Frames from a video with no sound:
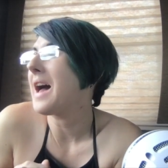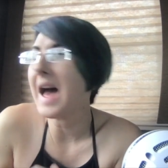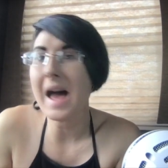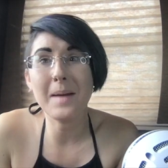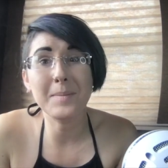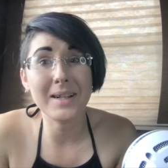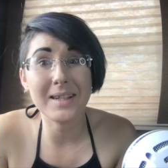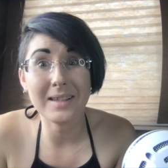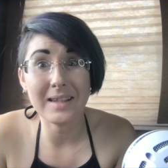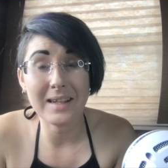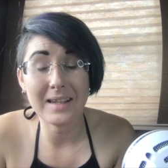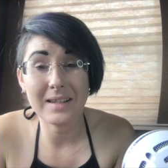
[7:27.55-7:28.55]
I'm gonna
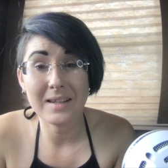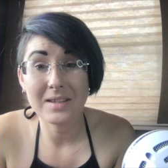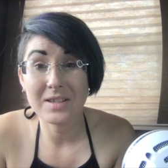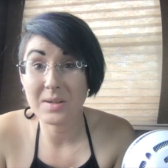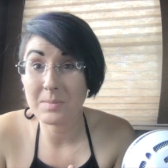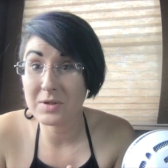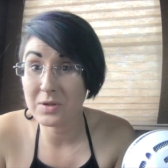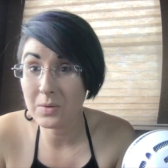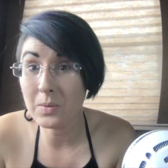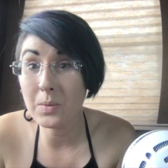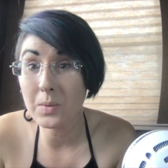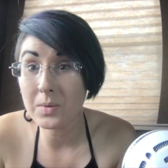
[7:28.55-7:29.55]
need some
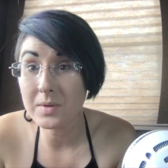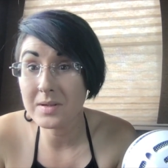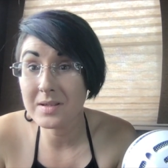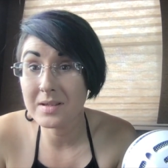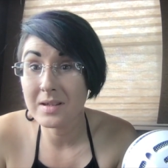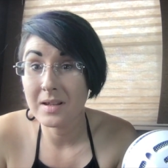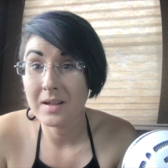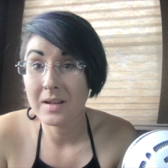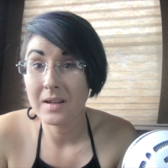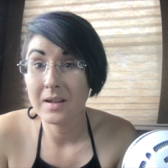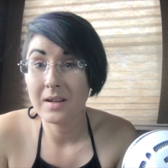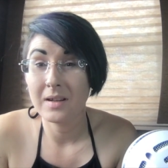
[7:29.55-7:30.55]
tools
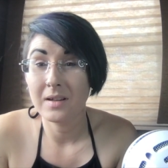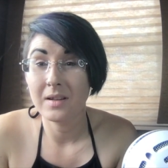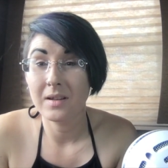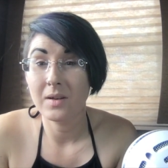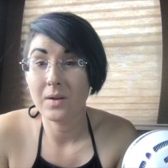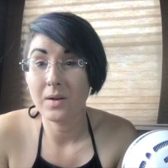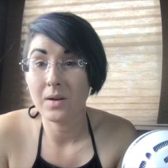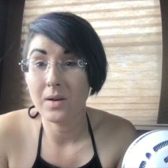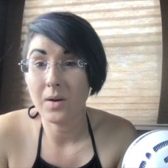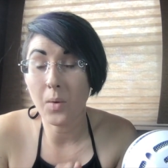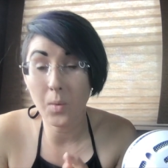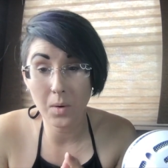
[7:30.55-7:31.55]

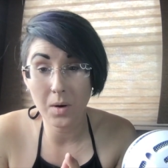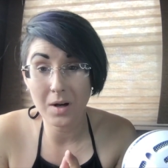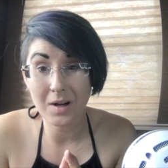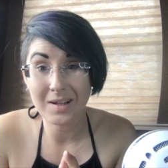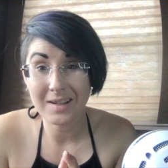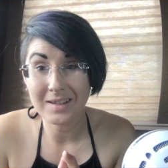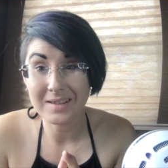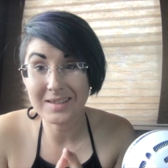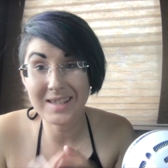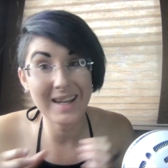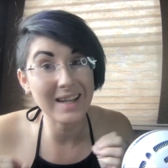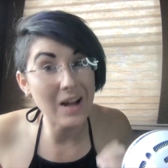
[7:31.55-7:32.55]
or
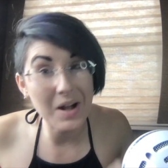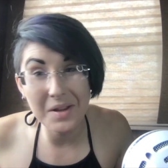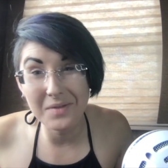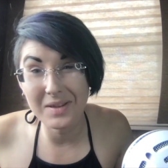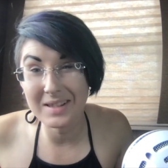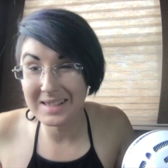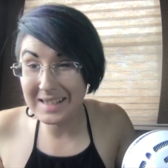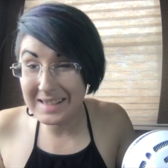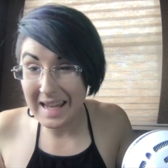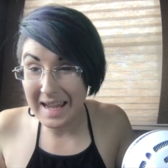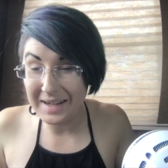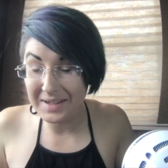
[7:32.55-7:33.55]
to get all of the
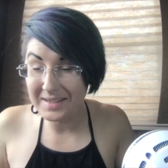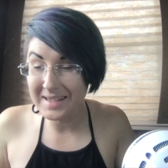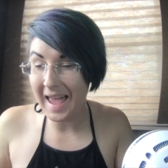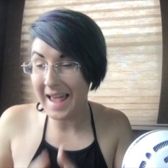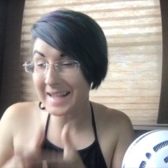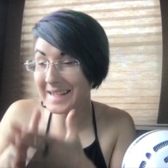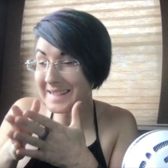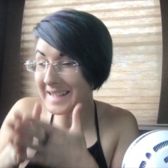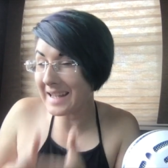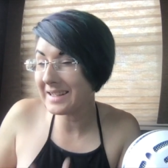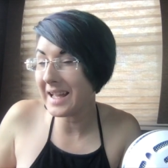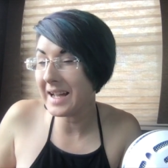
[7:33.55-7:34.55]
details and
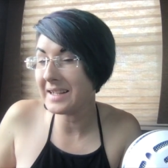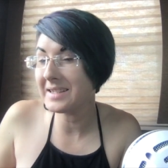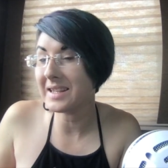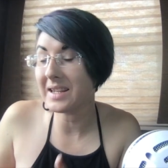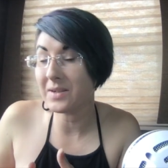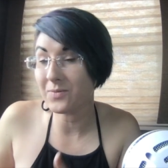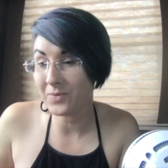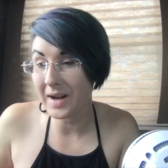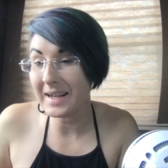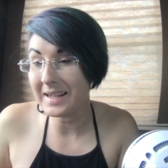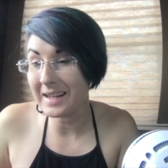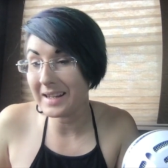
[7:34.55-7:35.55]
deadlines in
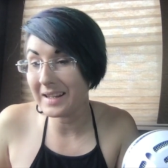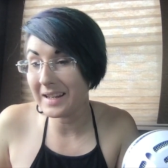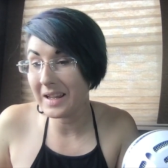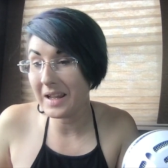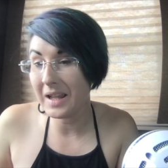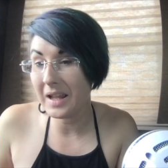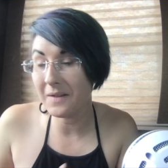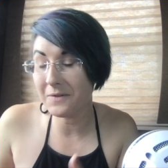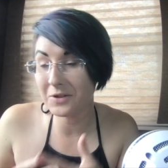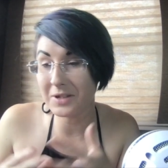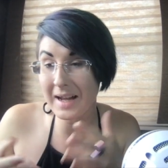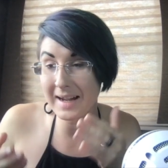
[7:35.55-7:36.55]
writing if
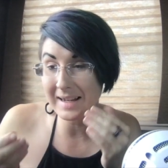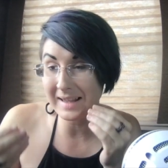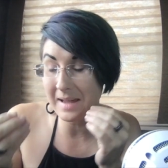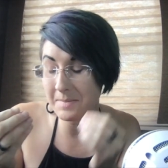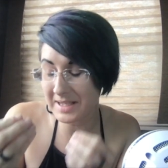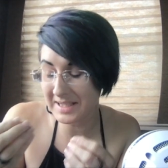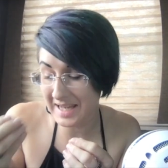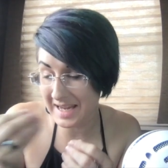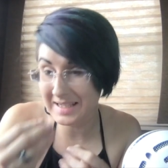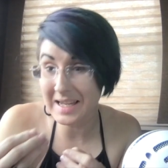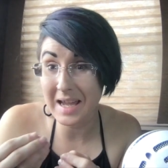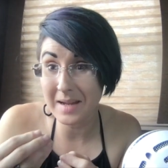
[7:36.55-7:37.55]
you're not going to let me take
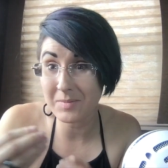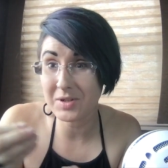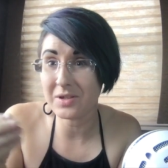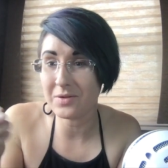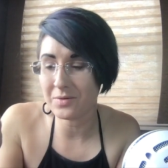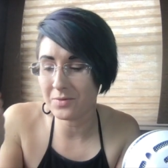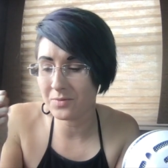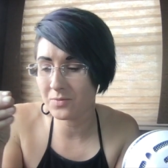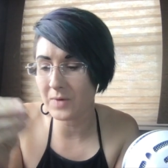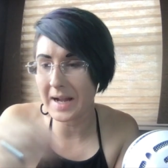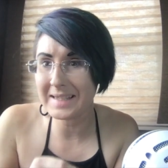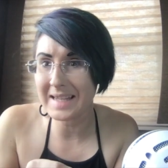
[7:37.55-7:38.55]
time to
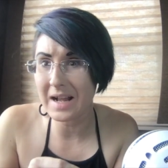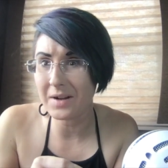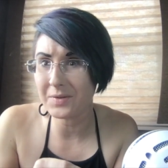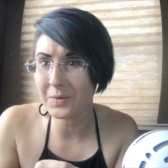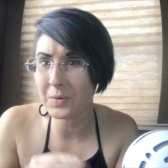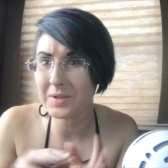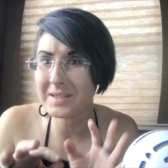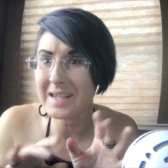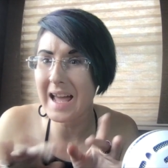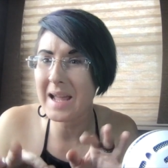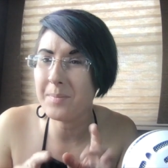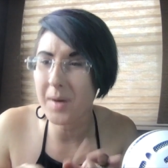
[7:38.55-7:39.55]
write down or
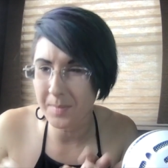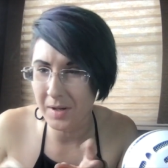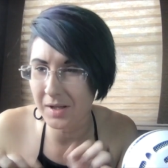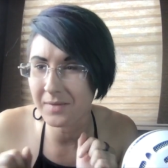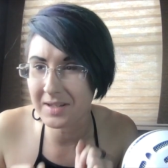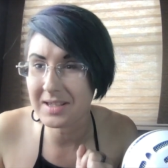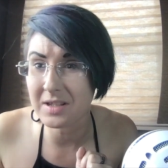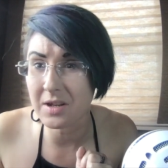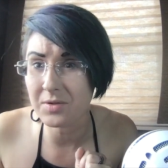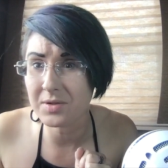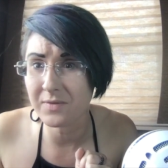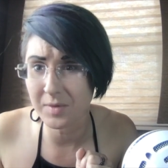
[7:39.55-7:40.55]
type up all of these
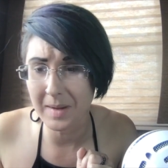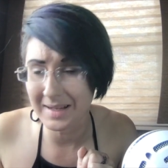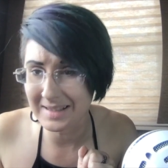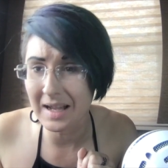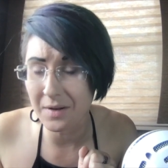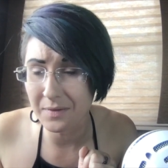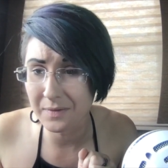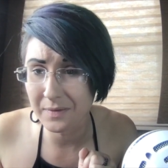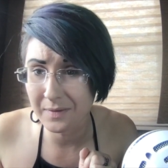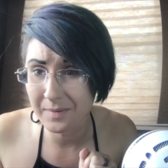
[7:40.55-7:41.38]
notes for myself.